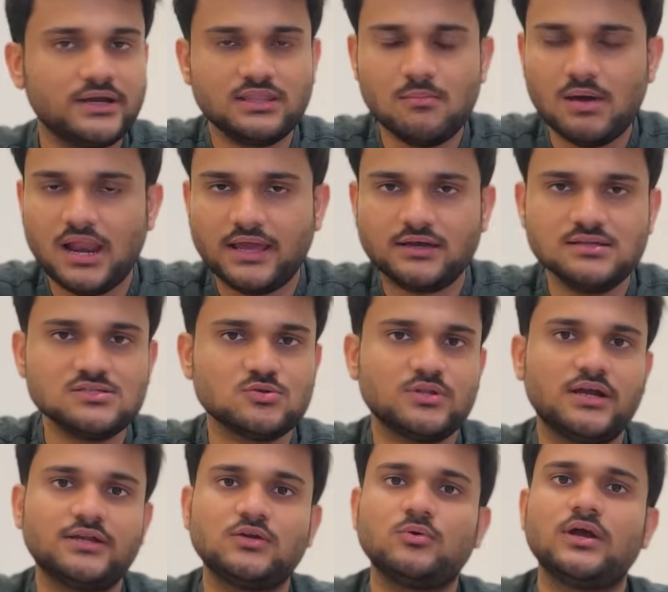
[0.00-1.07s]
hit the bell icon so
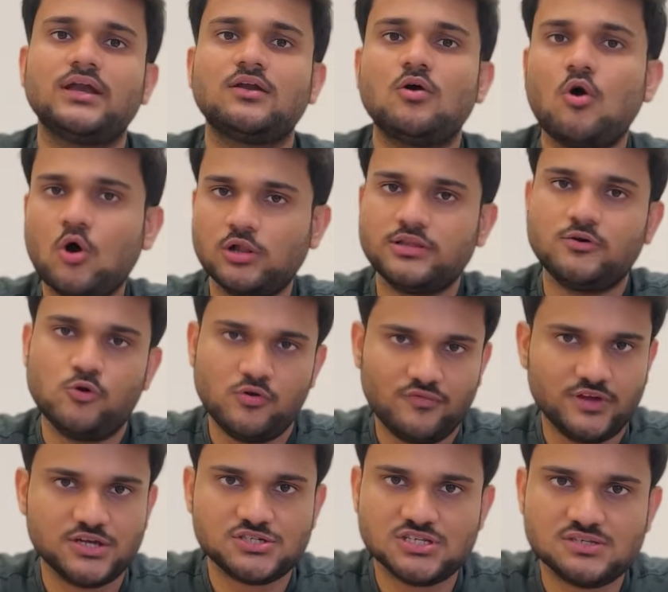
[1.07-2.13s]
that you get all the
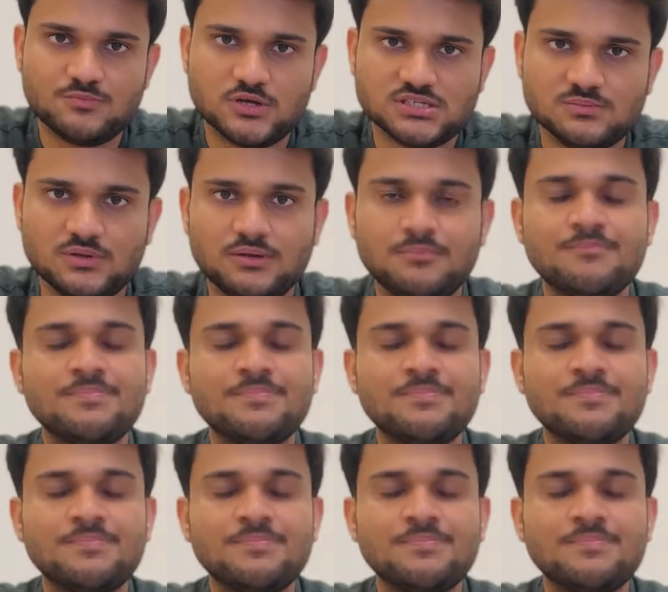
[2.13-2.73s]
notifications possible.